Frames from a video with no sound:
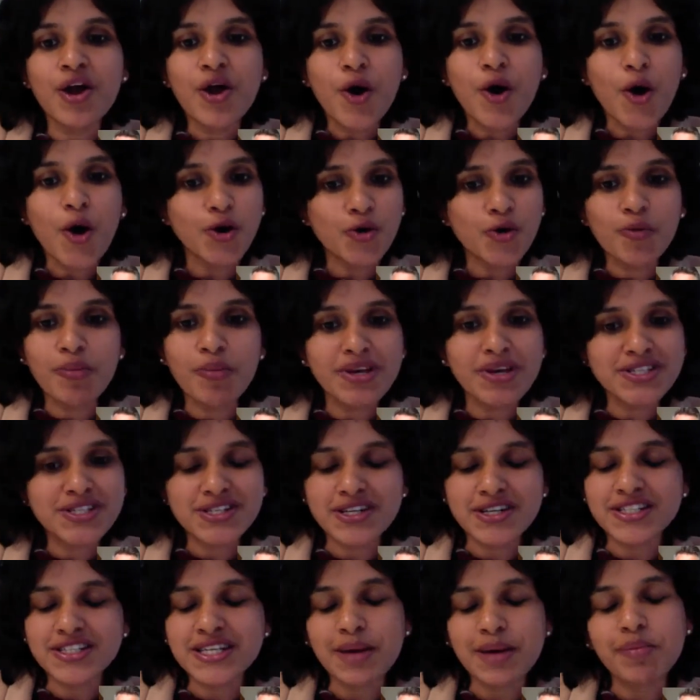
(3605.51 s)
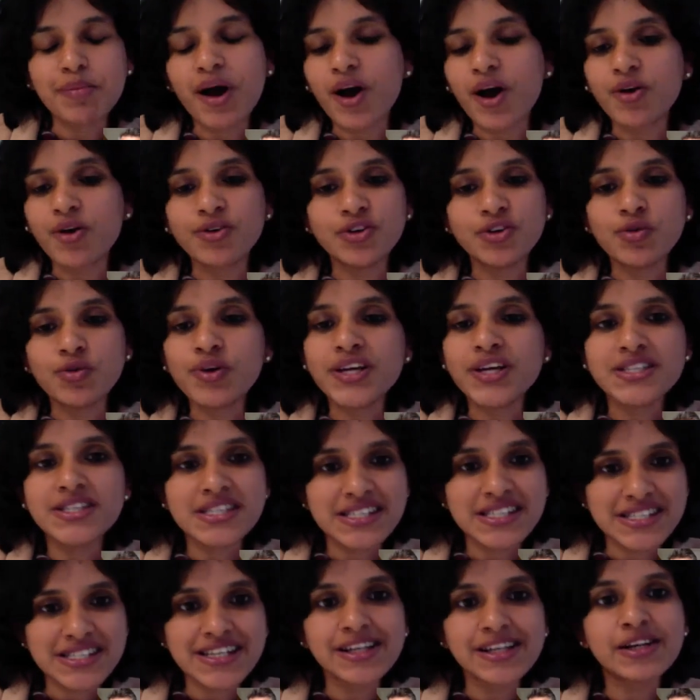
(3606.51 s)
or you missed it somehow, you can
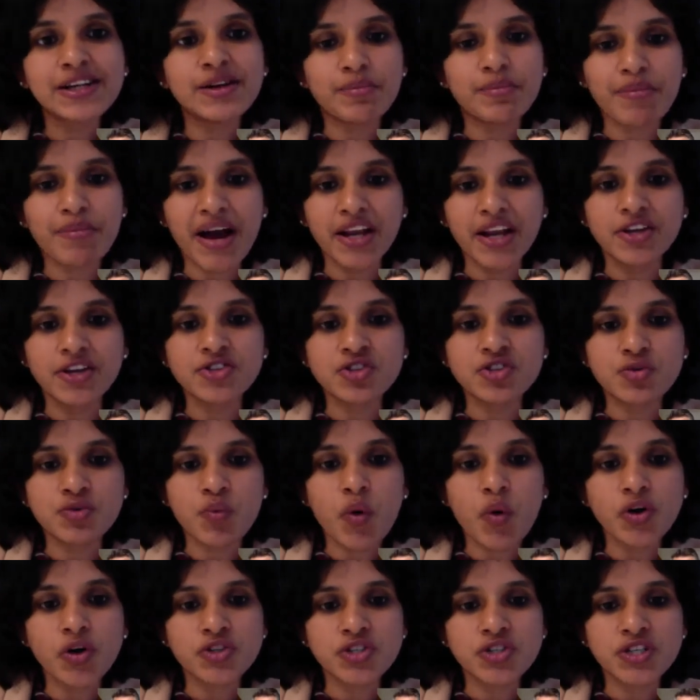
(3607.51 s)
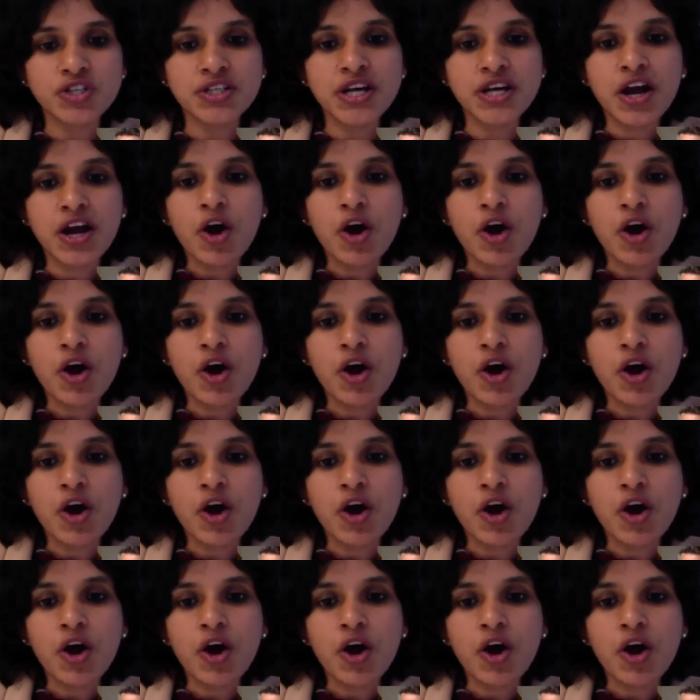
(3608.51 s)
still manage to watch it.